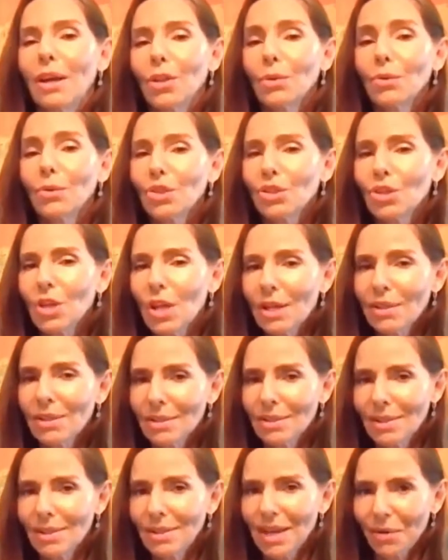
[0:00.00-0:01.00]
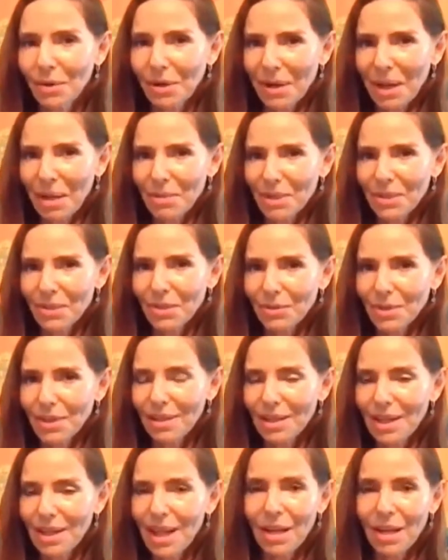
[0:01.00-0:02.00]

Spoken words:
those changes in our chemistry.